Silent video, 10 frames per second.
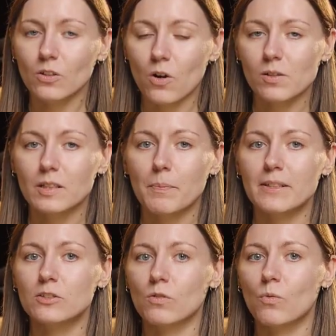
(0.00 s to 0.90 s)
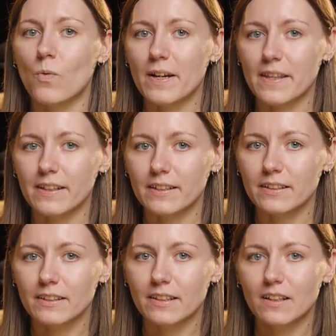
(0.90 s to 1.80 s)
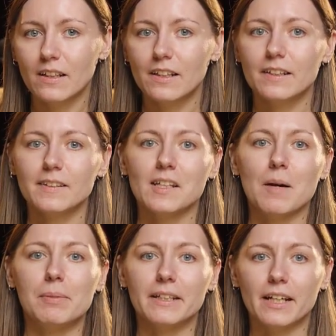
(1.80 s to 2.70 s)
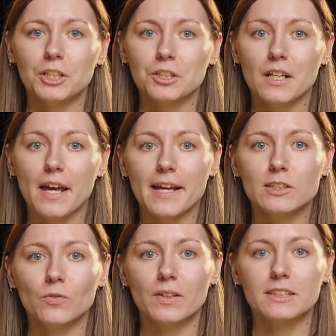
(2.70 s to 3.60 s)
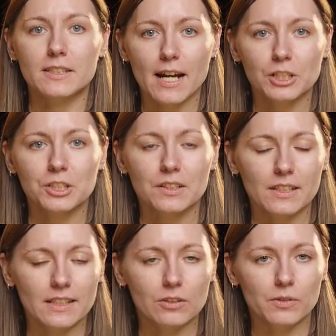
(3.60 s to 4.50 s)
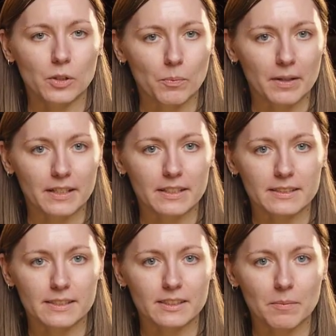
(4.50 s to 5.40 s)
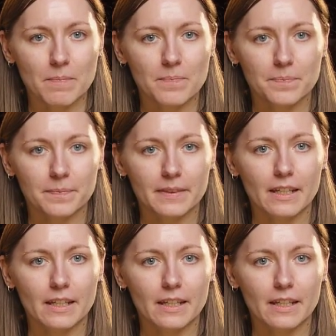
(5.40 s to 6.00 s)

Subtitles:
it all depends on one thing. The application has to fit structured data to the operating system.